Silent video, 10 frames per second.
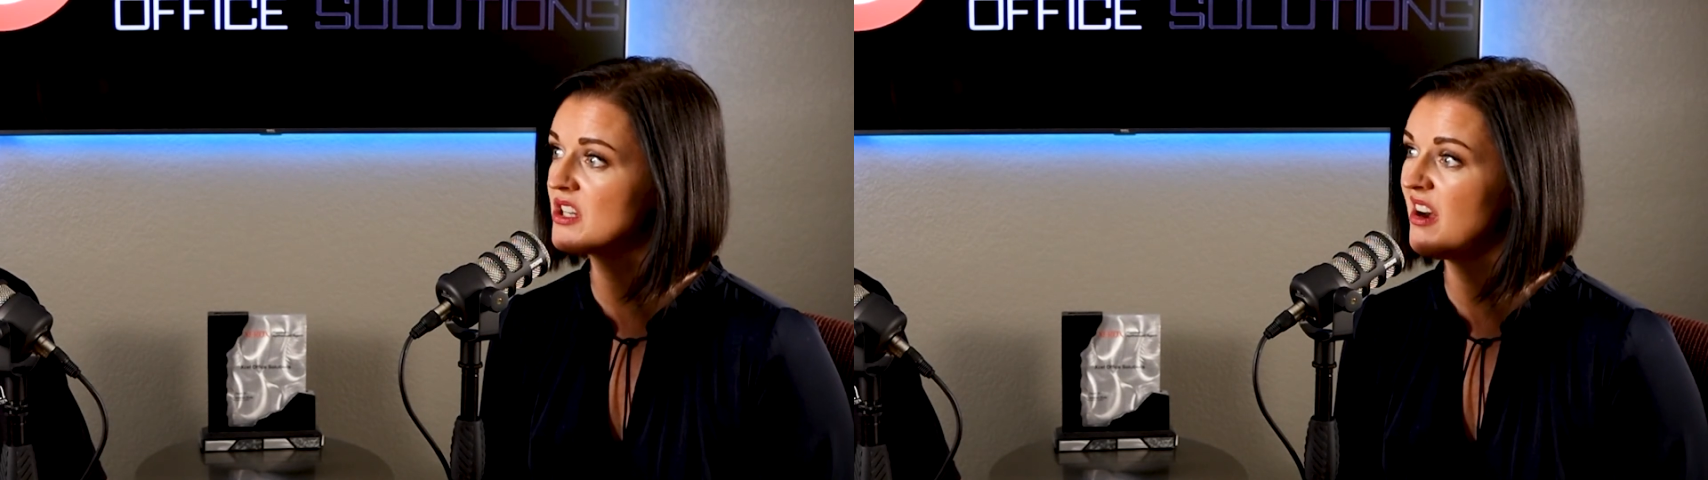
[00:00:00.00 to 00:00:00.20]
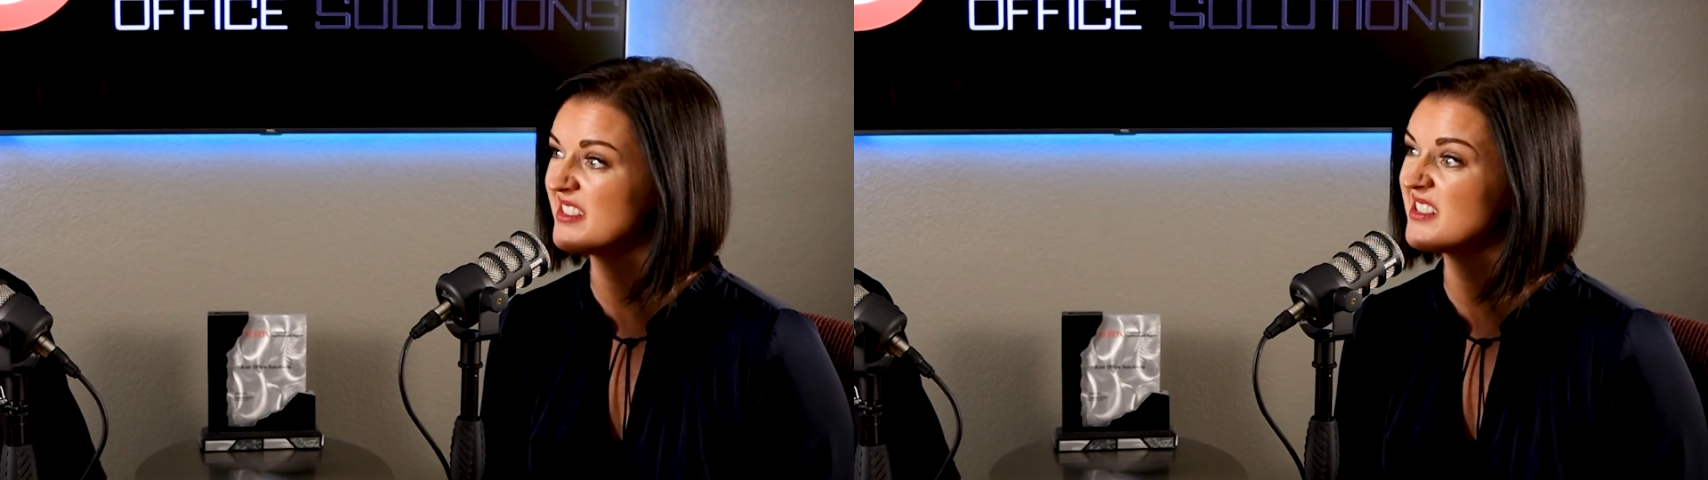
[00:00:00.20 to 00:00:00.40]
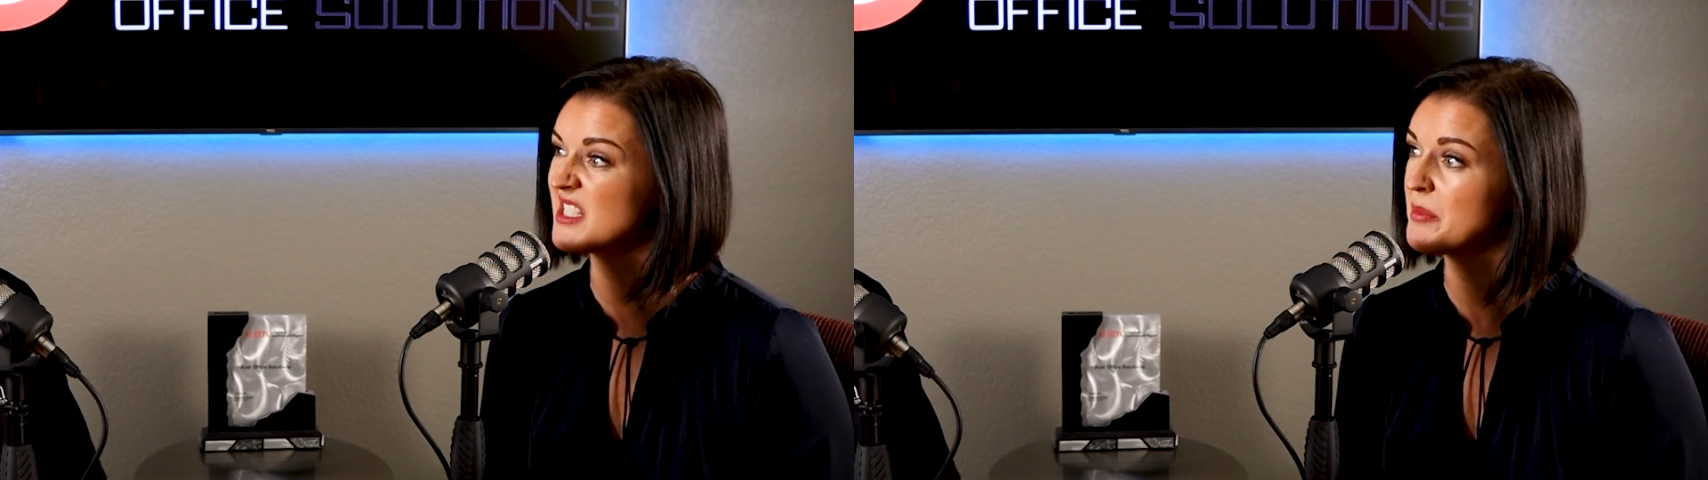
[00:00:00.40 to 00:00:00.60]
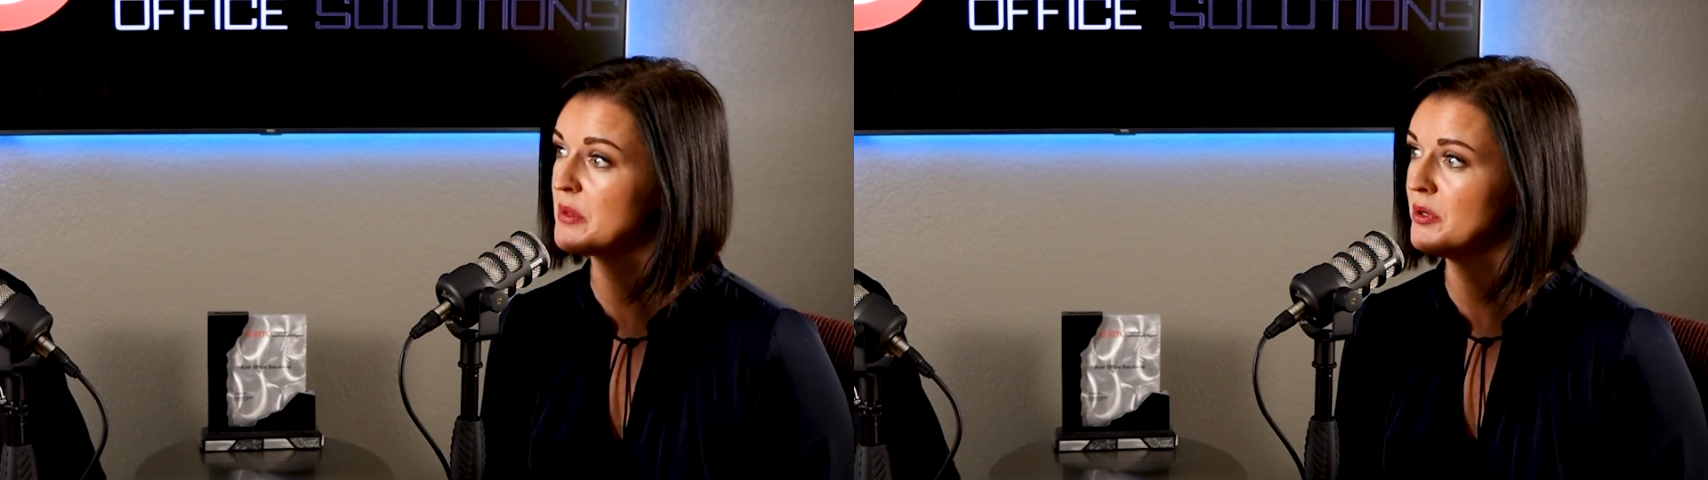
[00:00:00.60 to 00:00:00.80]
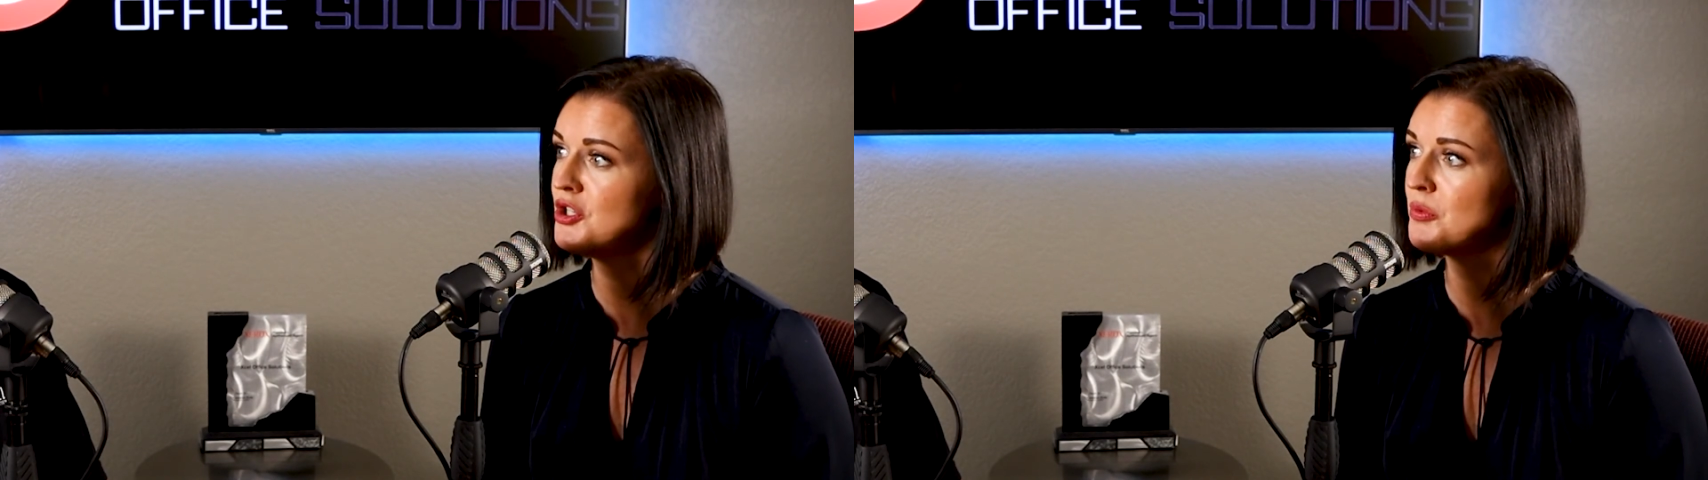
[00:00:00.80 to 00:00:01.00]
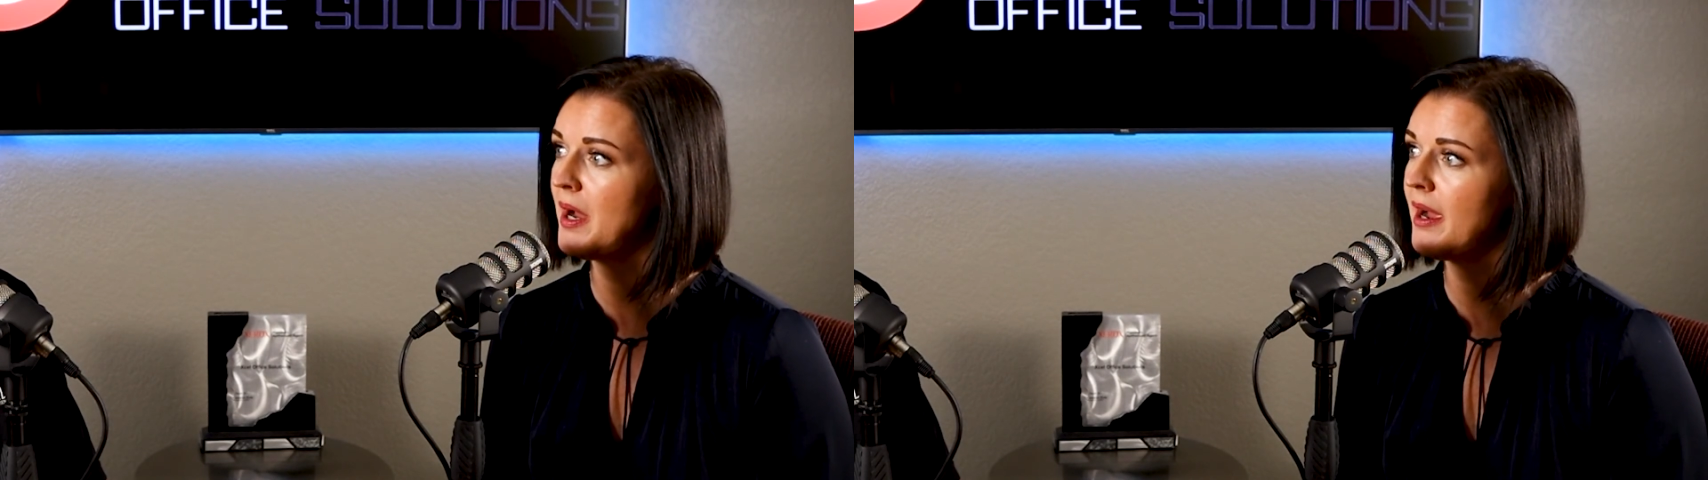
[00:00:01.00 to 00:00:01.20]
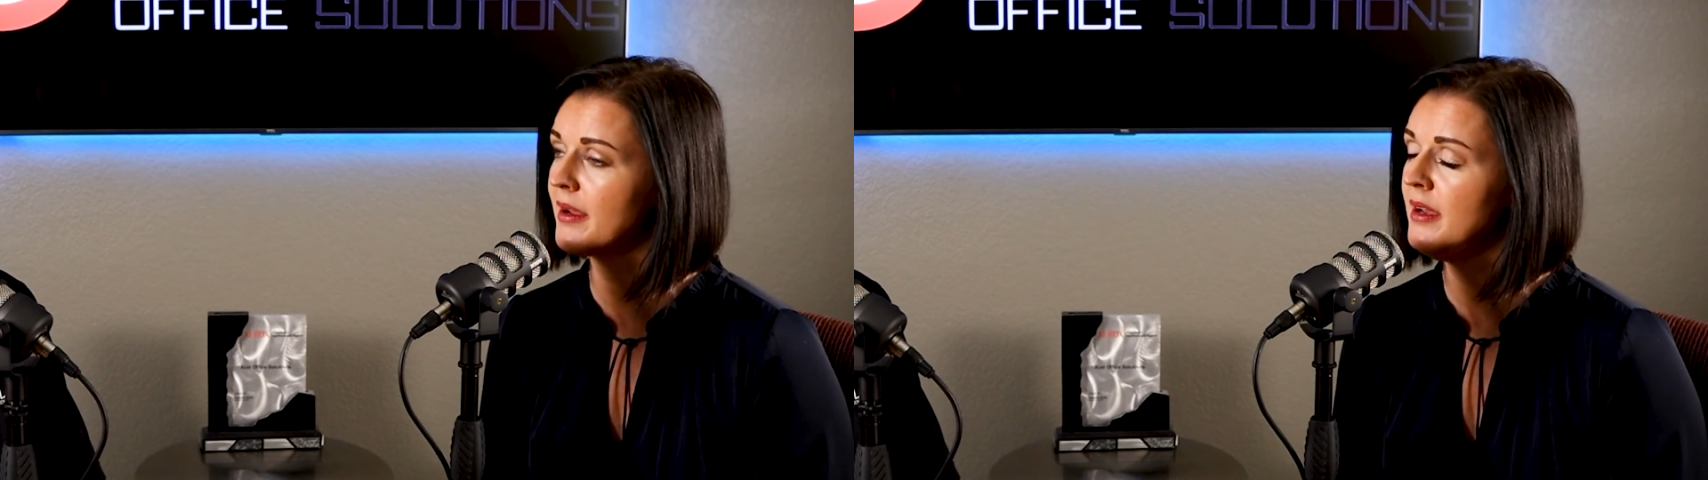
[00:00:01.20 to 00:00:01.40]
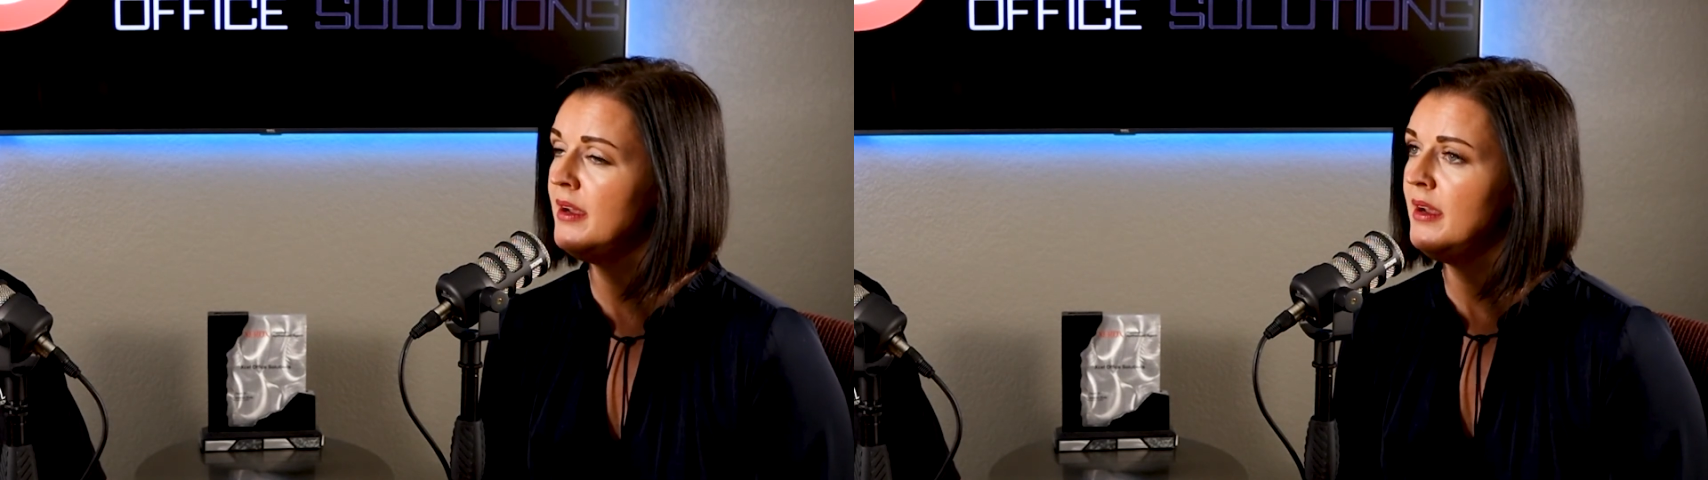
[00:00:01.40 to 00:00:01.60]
causing some of the pushback.